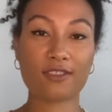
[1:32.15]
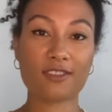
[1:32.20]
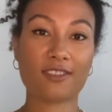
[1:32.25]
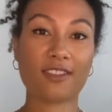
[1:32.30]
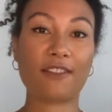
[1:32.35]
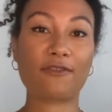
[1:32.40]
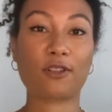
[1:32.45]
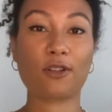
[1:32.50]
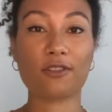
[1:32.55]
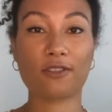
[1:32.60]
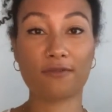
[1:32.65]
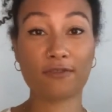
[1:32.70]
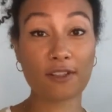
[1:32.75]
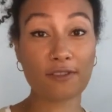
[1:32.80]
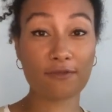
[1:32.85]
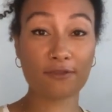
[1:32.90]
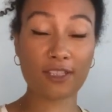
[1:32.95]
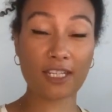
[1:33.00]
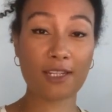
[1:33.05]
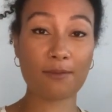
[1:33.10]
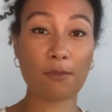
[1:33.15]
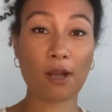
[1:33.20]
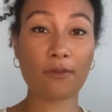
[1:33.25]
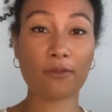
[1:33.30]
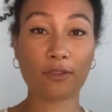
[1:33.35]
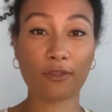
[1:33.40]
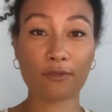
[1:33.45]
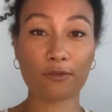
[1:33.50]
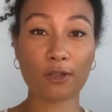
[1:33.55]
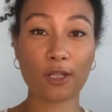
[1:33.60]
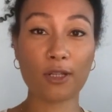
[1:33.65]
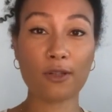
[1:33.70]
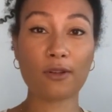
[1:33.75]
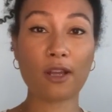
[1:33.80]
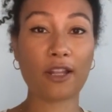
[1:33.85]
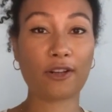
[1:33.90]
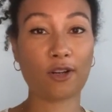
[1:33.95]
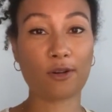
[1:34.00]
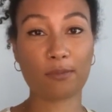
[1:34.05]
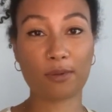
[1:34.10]
They've got the 15-month route,
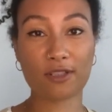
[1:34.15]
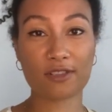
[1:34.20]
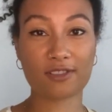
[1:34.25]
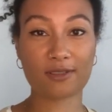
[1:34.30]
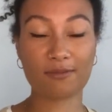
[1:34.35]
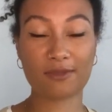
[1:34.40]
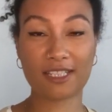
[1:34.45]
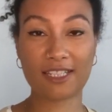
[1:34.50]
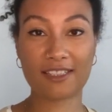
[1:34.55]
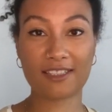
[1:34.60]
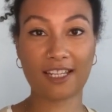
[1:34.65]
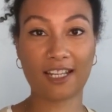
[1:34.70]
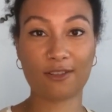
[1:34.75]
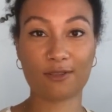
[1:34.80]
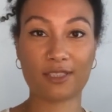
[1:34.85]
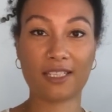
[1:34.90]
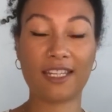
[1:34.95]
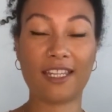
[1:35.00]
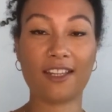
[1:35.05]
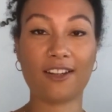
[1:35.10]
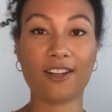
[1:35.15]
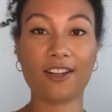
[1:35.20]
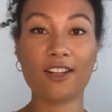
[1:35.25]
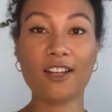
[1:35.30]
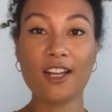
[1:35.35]
and I'll put some details here.